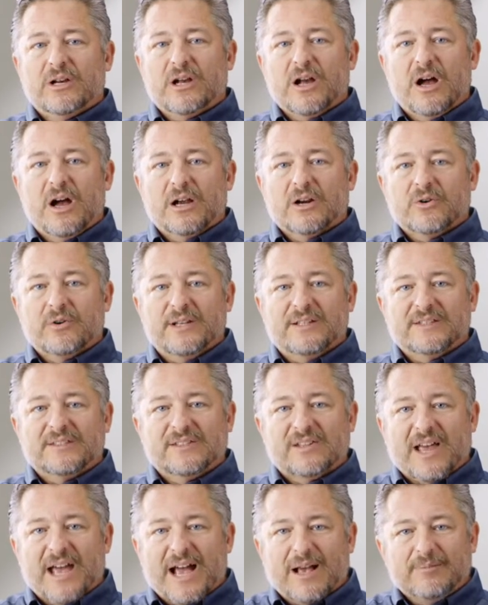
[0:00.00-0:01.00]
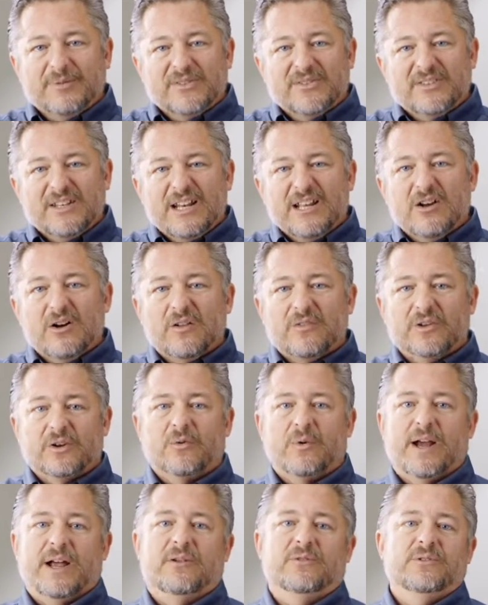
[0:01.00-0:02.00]
a concrete slab sitting on the
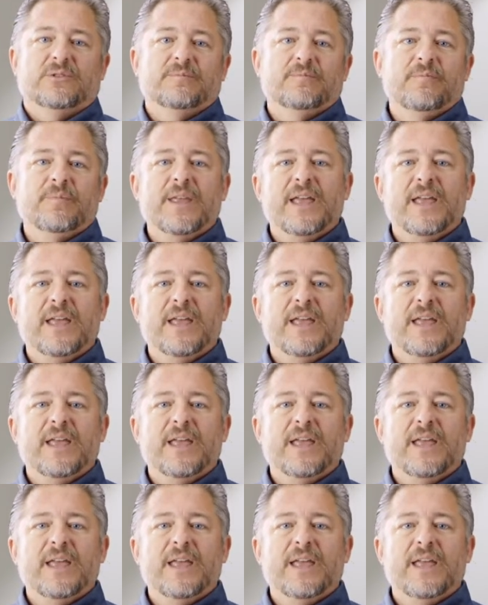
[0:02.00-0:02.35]
ground.